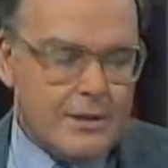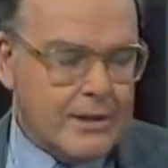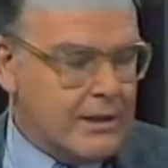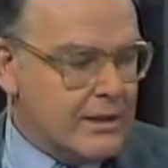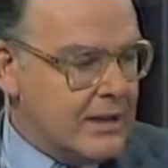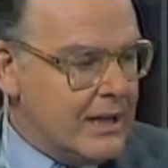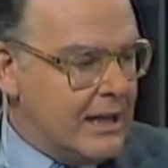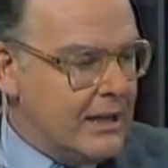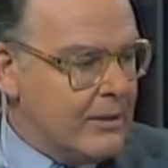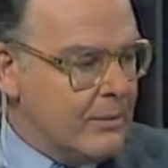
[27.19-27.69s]

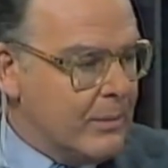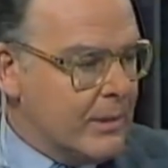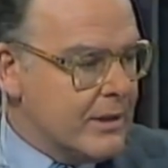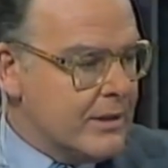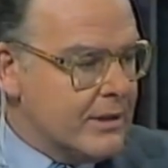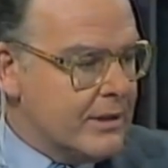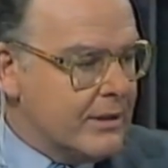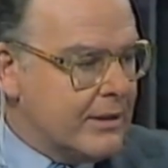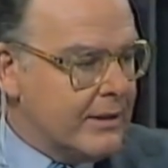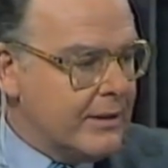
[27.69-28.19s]
Italian ones
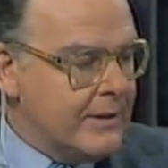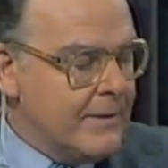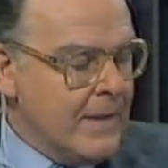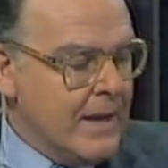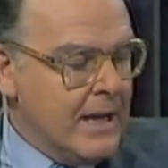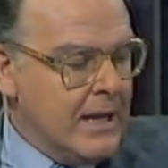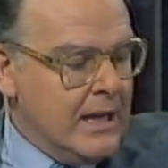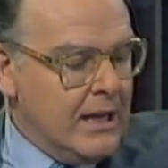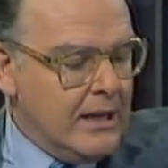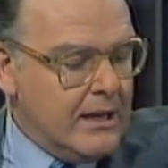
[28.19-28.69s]
yet, I know.
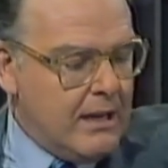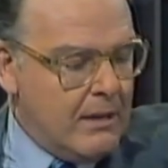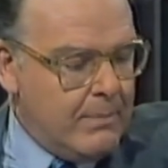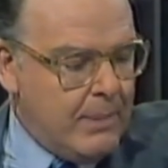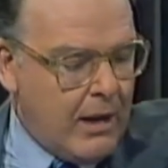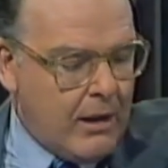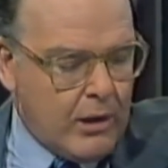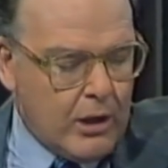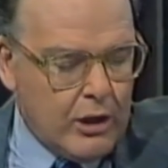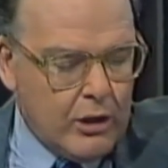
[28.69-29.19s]
Now,
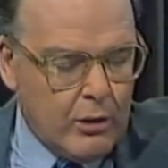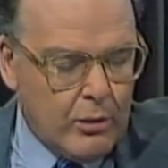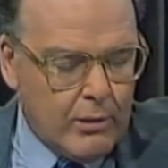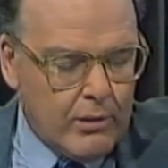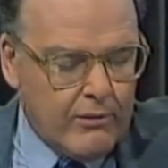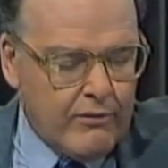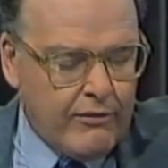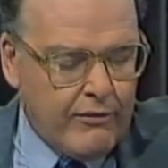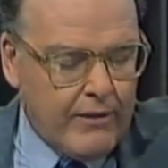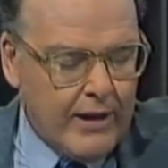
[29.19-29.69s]
Barry, you're in
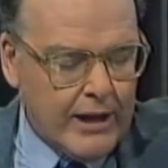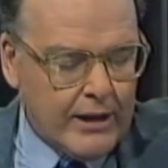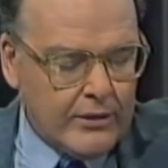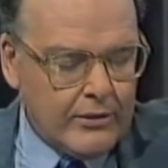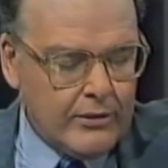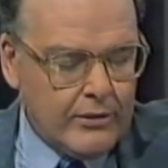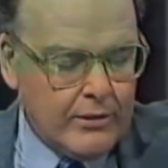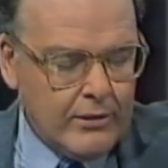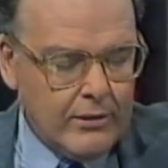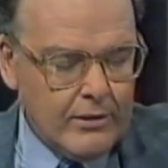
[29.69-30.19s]

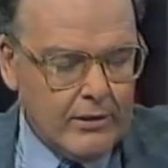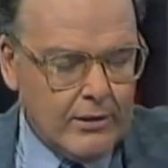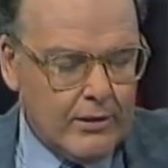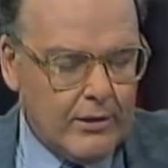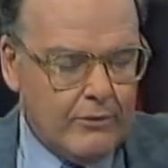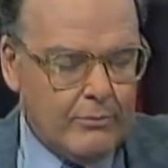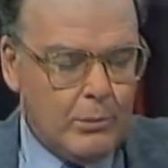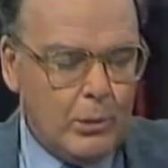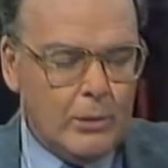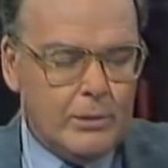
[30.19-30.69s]
fact of
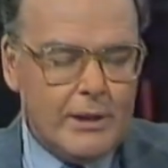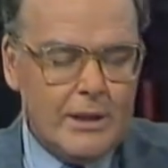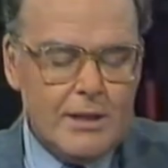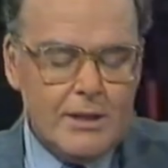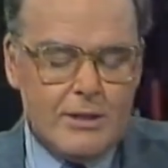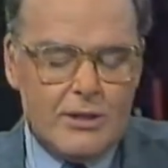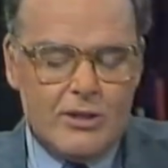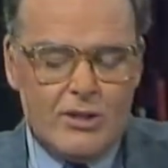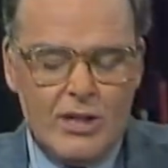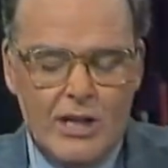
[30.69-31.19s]
Maltese
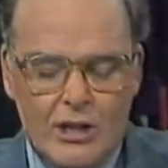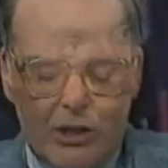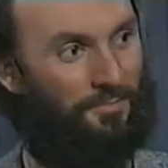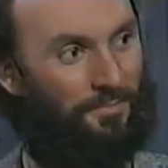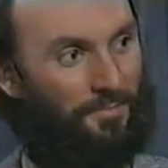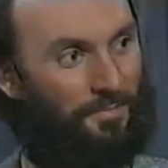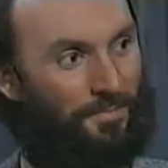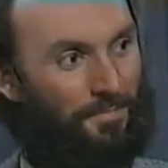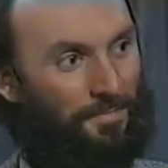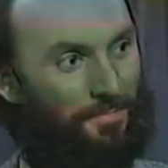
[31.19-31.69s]
descent. Your
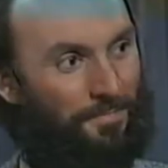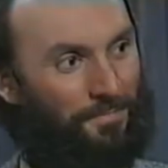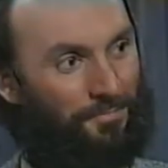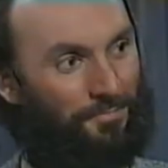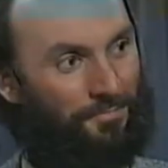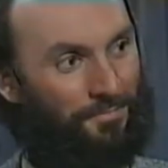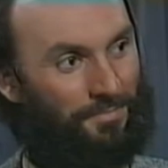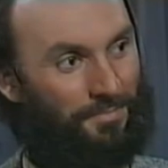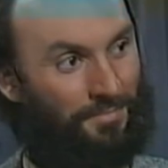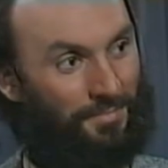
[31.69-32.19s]
father
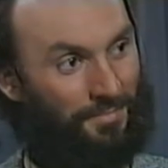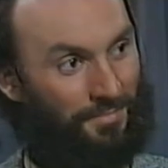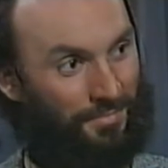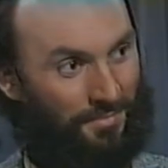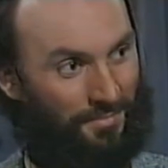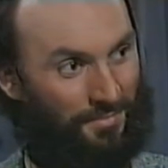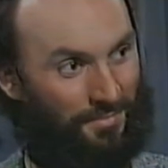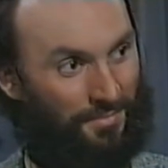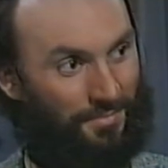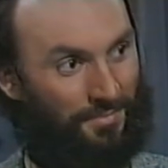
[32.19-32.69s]
came to
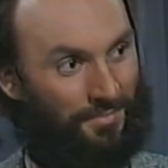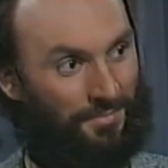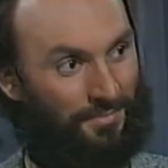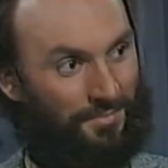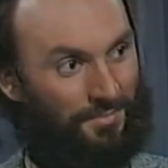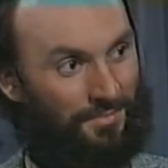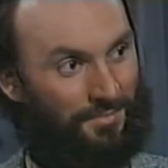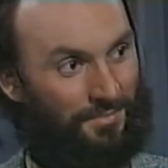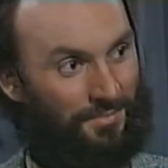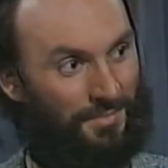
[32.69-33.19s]
Australia
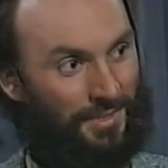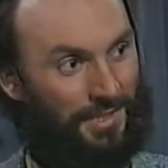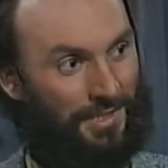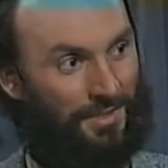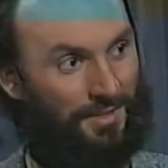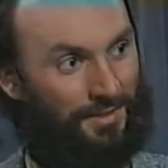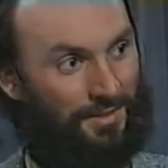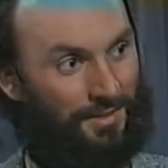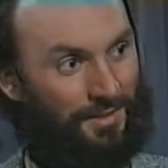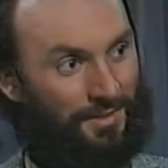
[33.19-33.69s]
and
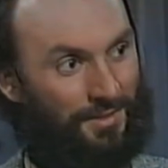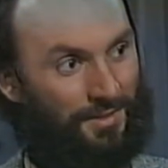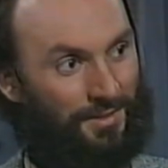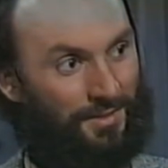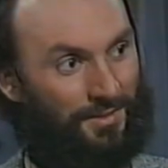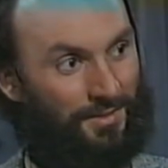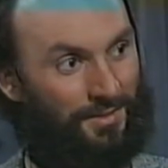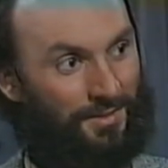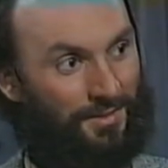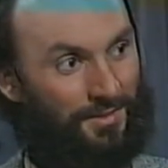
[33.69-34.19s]
changed his name.
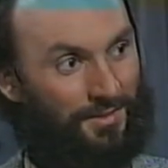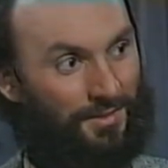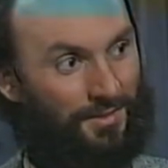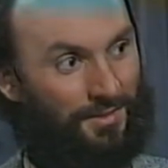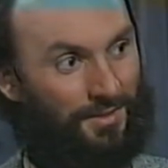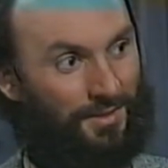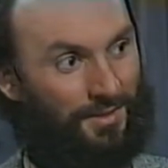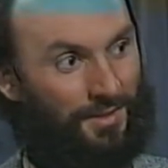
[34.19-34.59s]
Why?